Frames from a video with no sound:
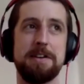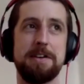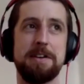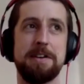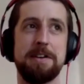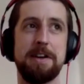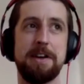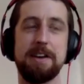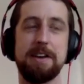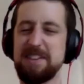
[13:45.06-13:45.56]

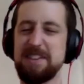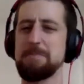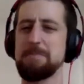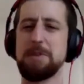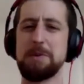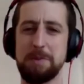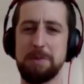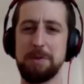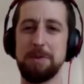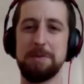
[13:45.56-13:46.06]

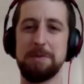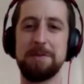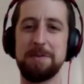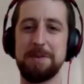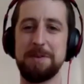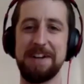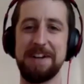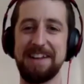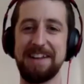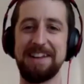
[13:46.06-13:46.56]
acceptable,
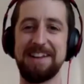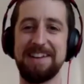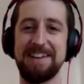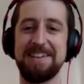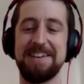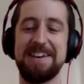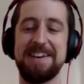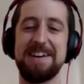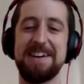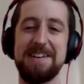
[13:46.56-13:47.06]
really,
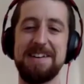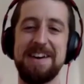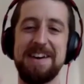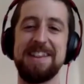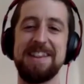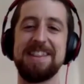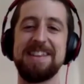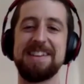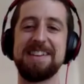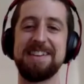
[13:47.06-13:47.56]

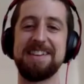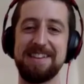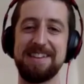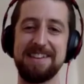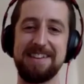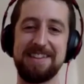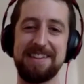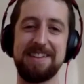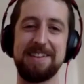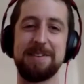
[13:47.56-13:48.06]
and
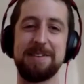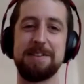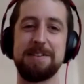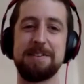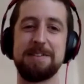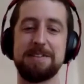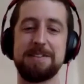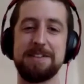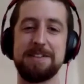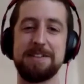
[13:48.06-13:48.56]
that your
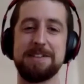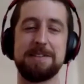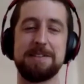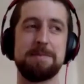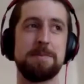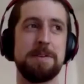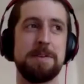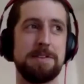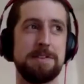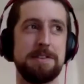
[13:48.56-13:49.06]
system
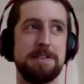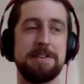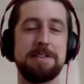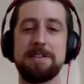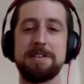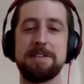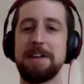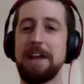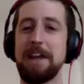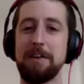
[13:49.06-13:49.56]
is
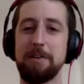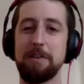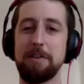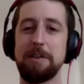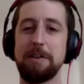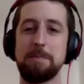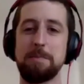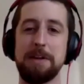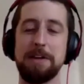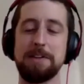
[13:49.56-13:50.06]
in a healthy
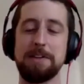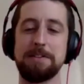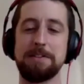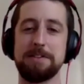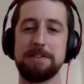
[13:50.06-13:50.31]
place?